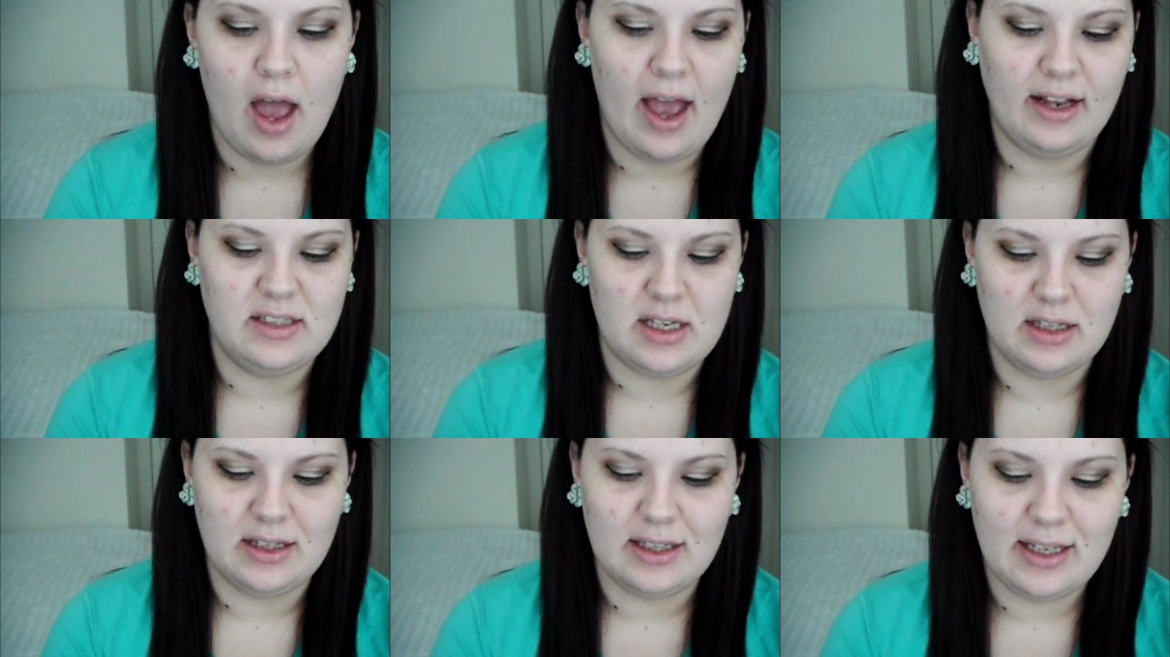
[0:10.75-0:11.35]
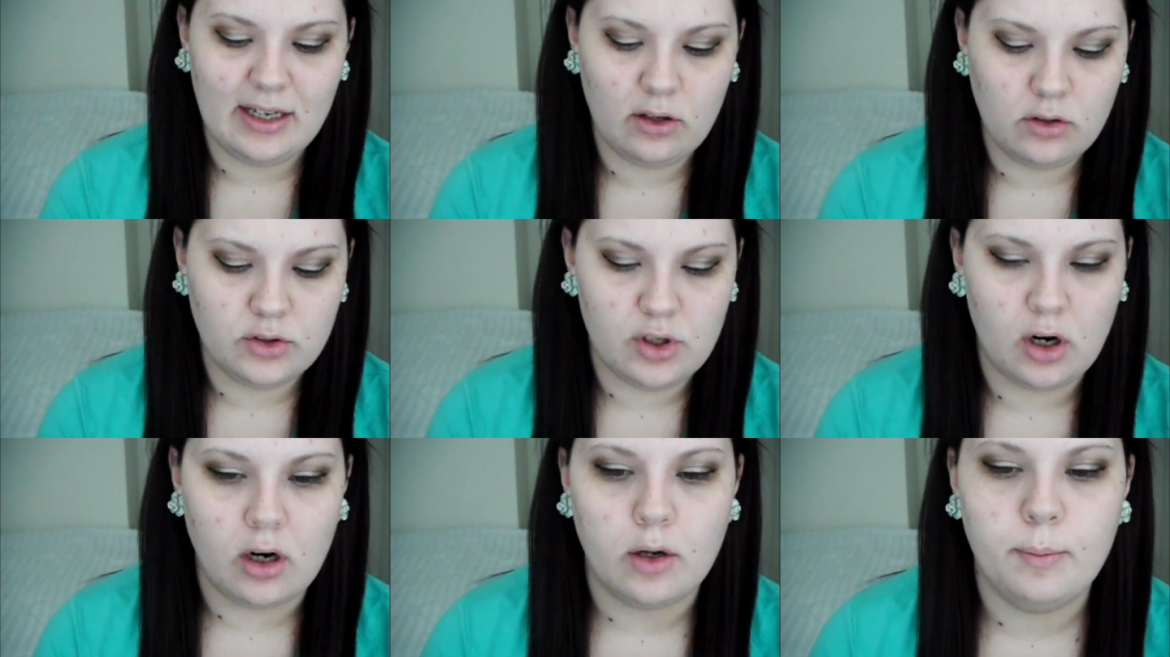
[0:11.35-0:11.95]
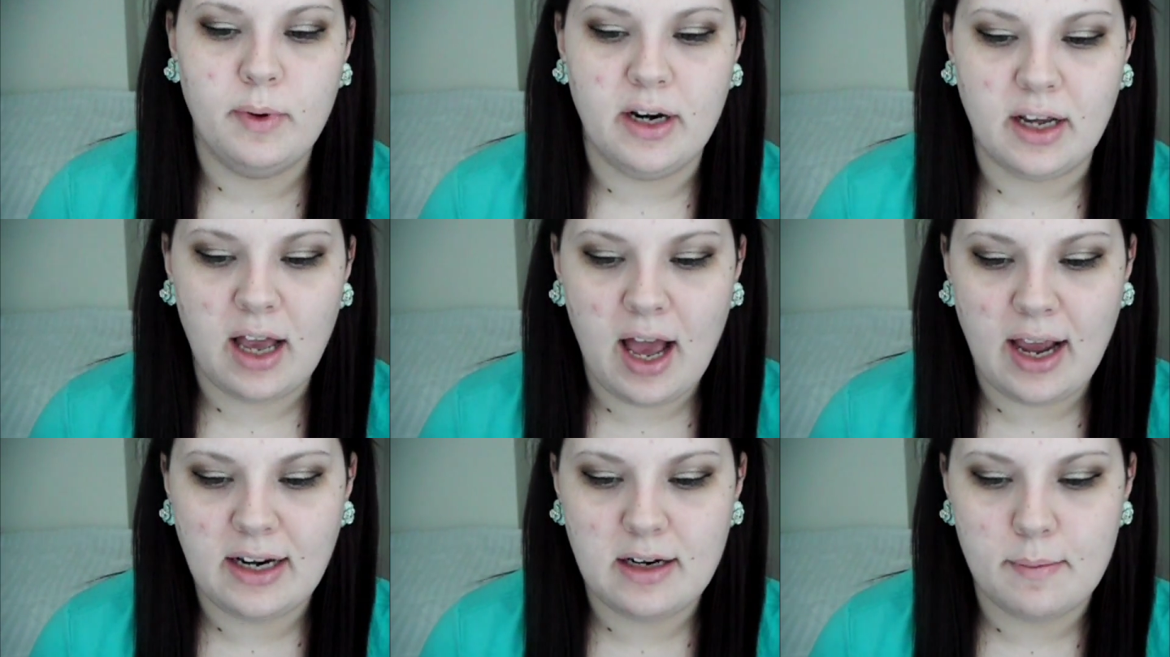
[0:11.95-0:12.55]
It's a little dark, but it
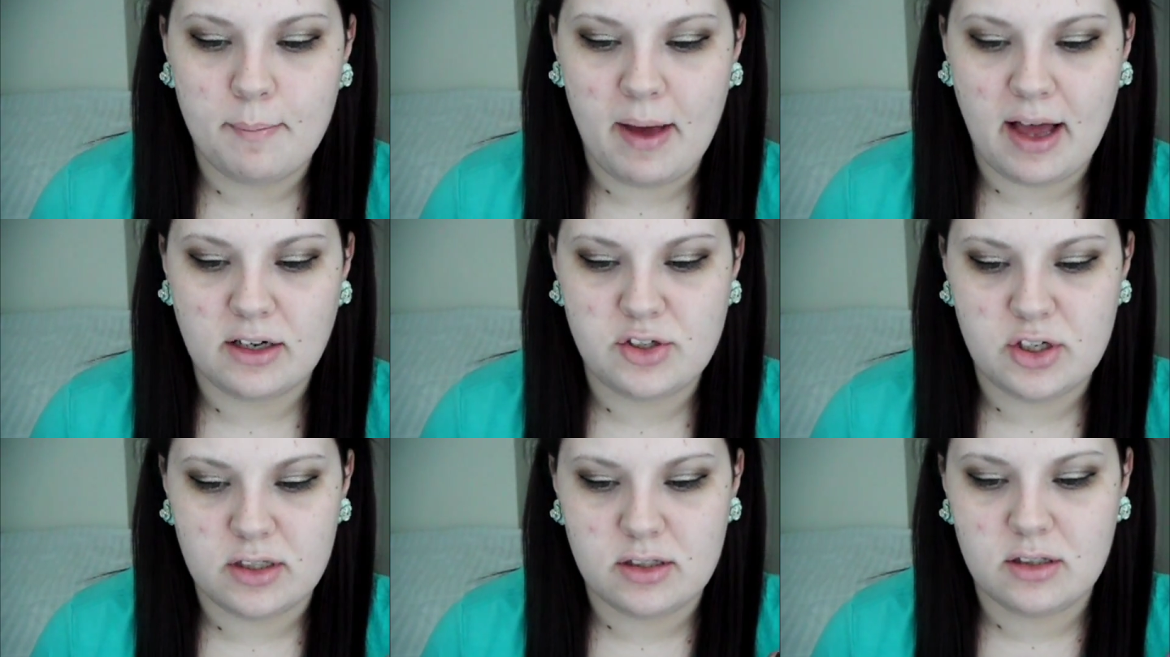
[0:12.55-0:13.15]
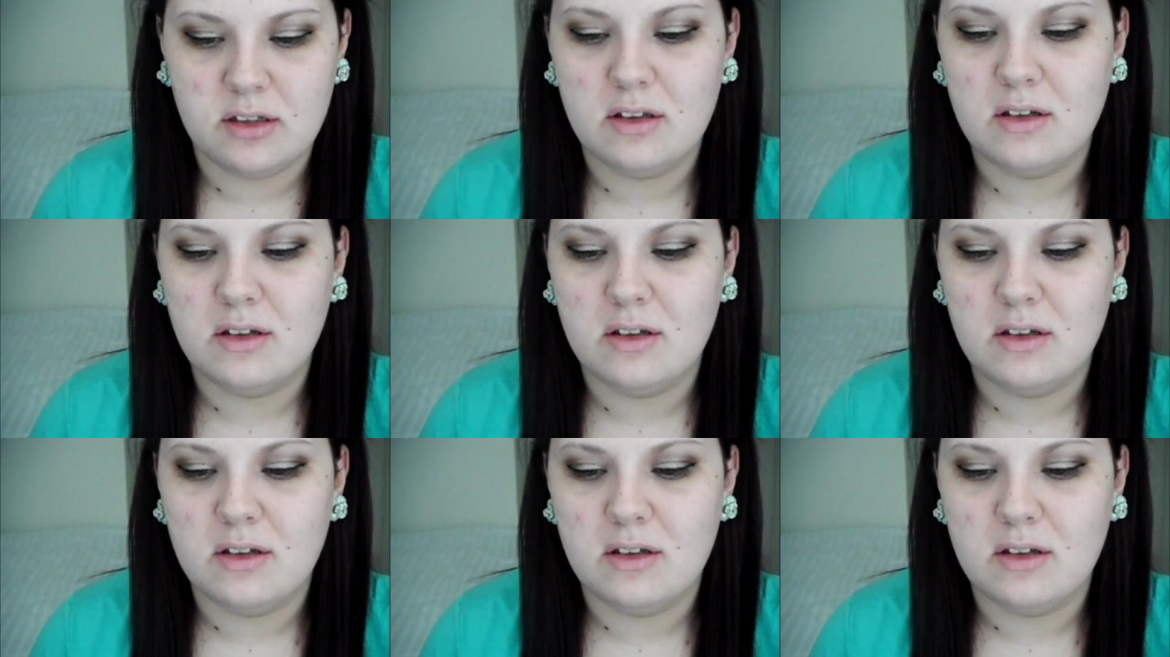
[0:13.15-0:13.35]
kind of matches.